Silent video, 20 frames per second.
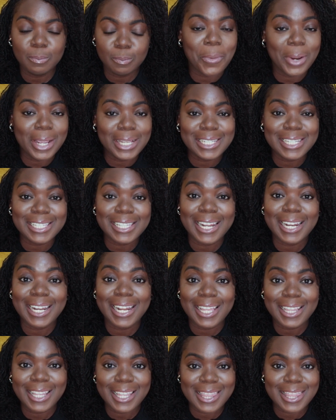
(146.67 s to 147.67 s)
which is
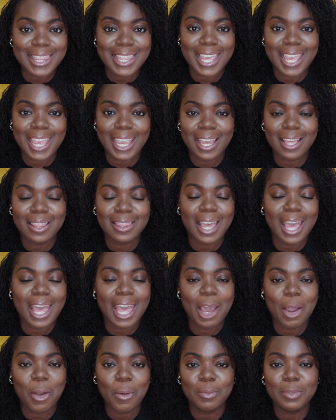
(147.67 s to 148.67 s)
another thing that
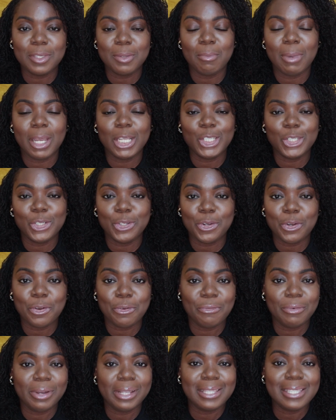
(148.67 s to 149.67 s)
helps my
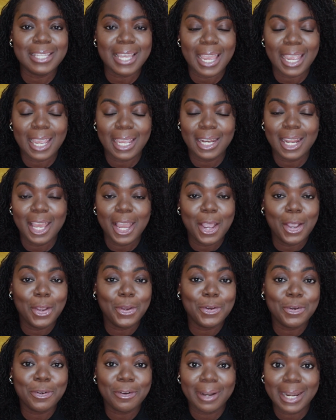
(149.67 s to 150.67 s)
children retain
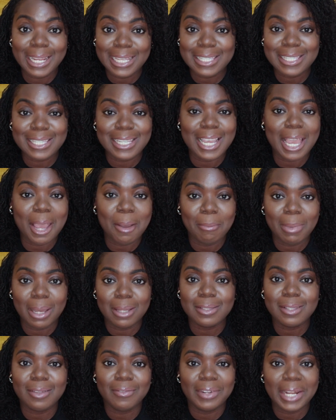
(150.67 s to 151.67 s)
crazy
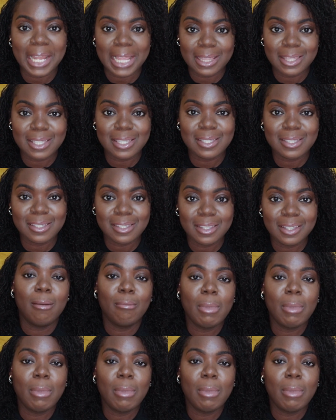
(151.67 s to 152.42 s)
amounts of lengths.